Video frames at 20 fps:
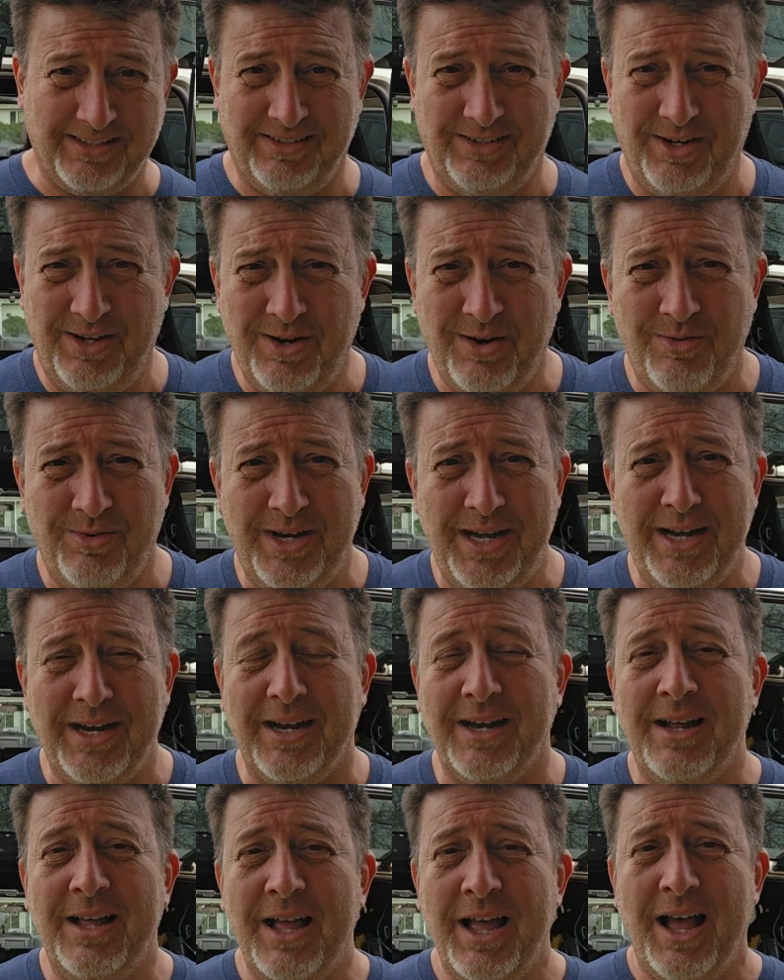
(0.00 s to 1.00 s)
You don't need it.
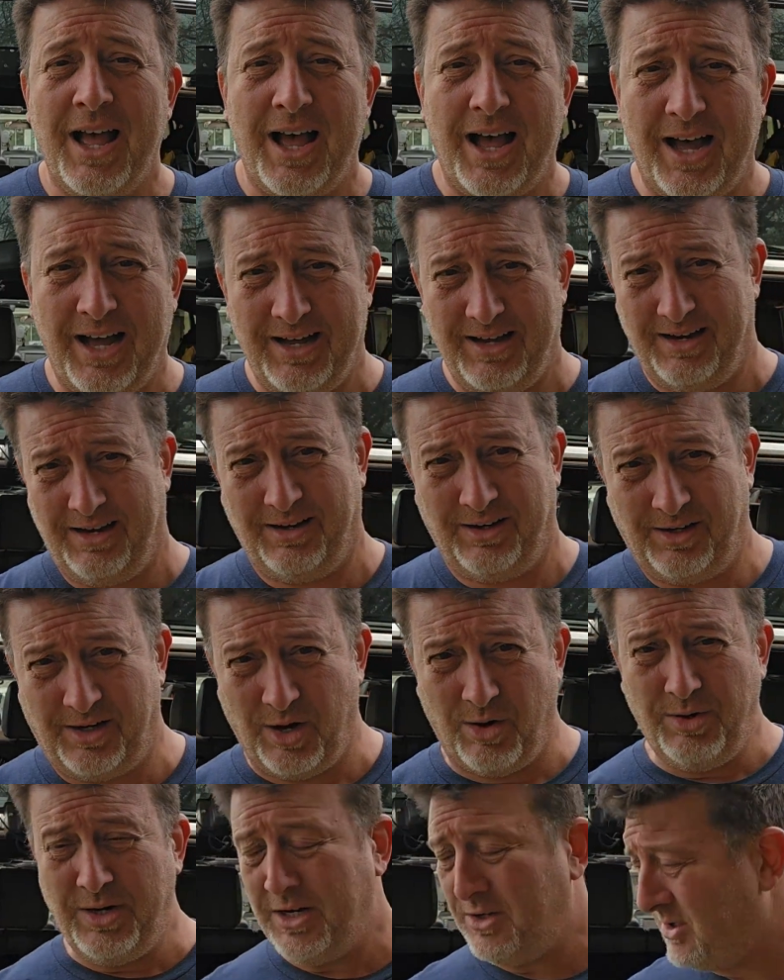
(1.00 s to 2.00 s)
Go
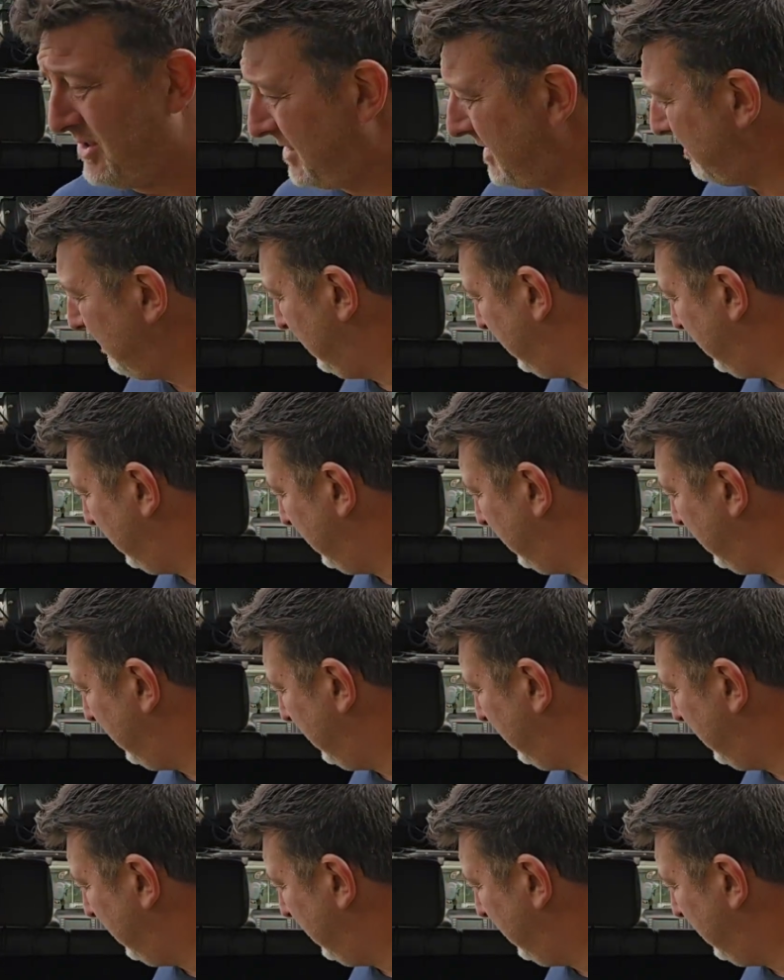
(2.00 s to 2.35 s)
get you some of